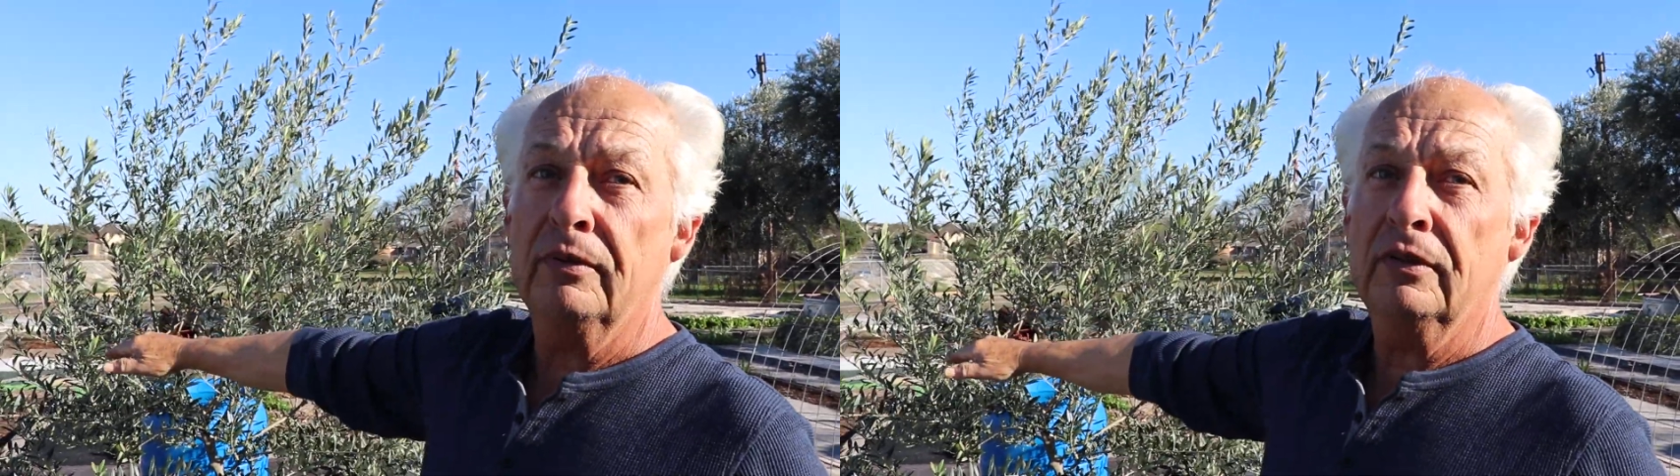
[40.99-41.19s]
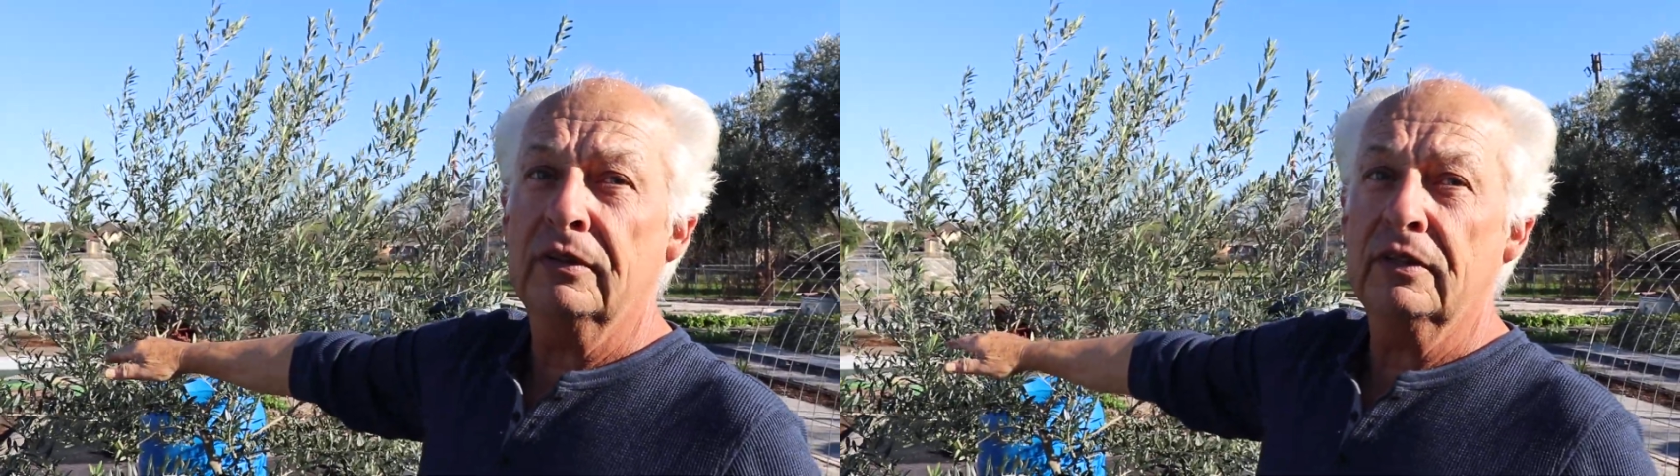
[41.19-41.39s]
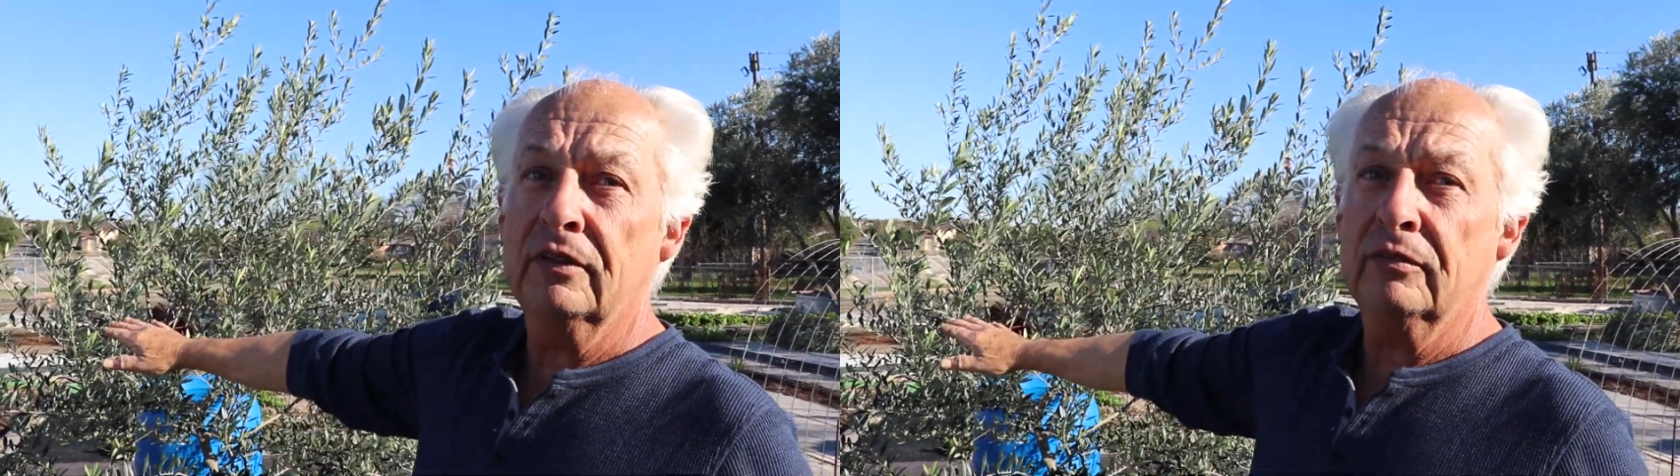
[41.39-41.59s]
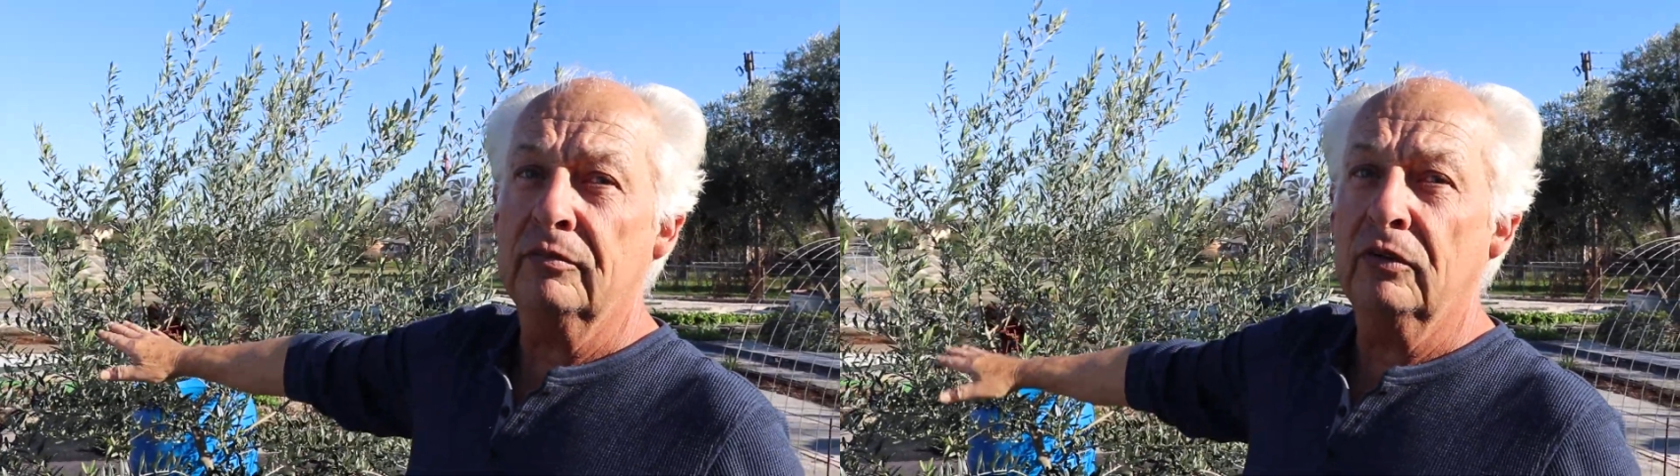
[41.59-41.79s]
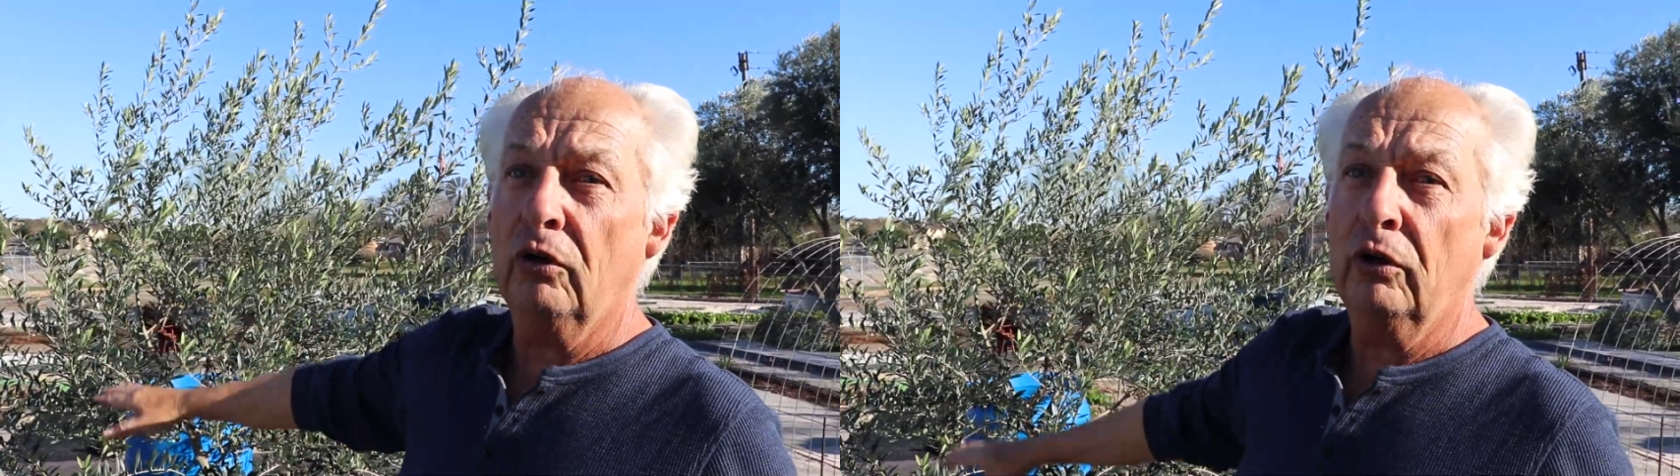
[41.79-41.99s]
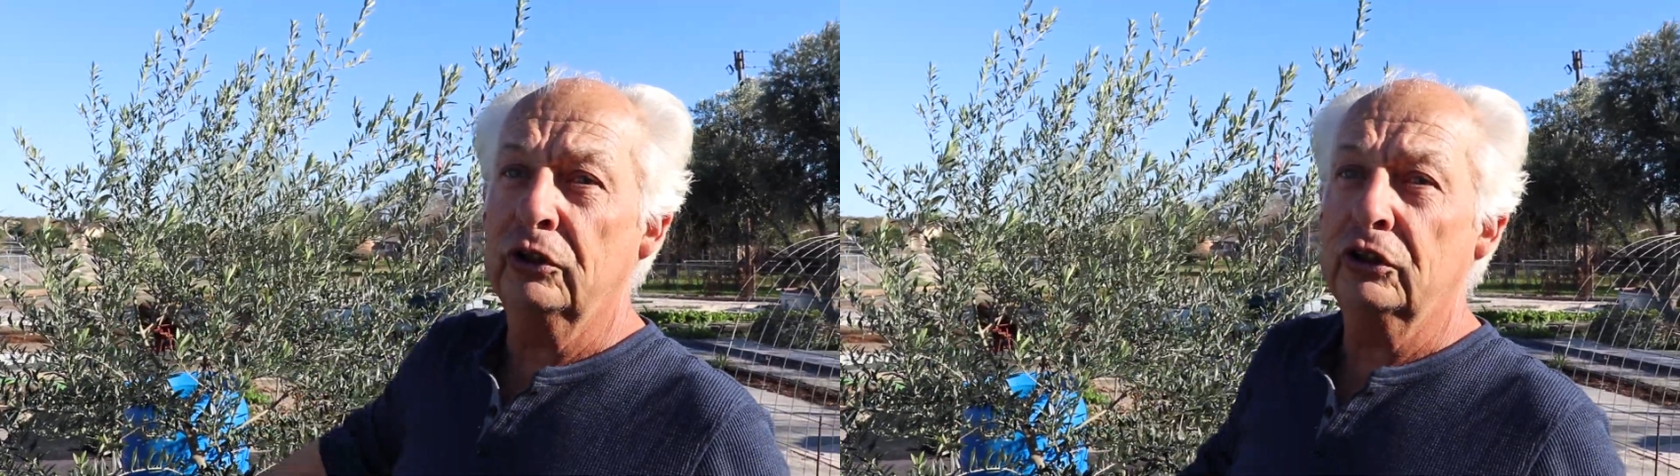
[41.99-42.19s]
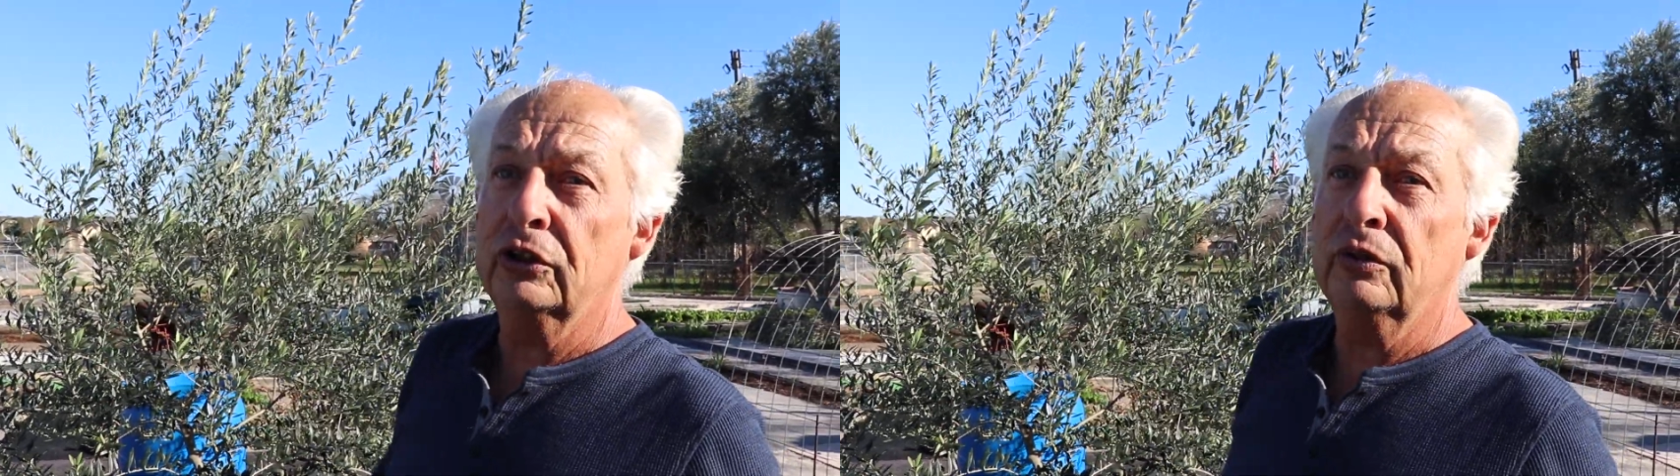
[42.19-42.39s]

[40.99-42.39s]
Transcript: It's a large